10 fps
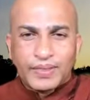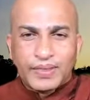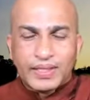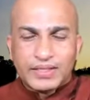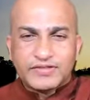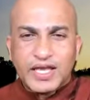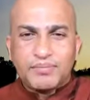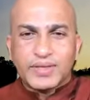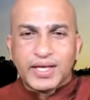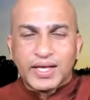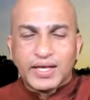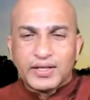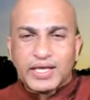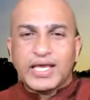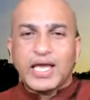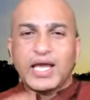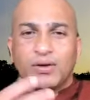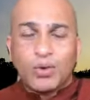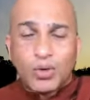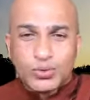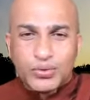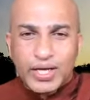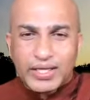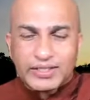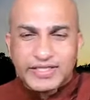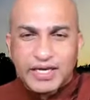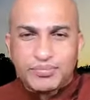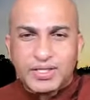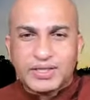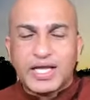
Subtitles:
the same thing. Again go to same thing.